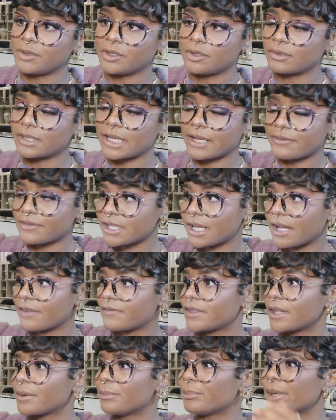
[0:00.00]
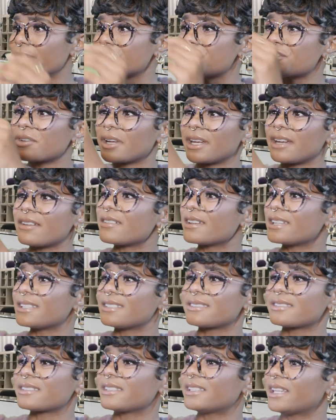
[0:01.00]
You don't have to have them, but your hair
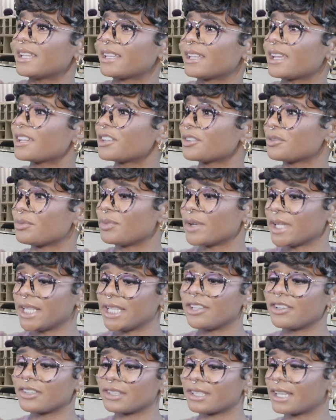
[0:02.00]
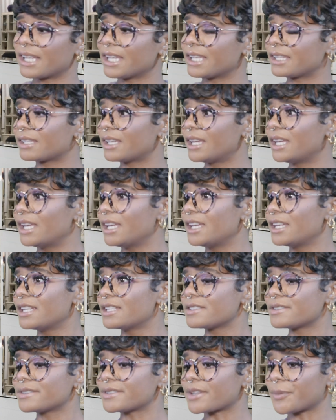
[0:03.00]
is like at a really good length.
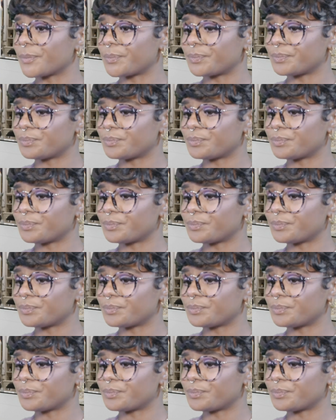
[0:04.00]
So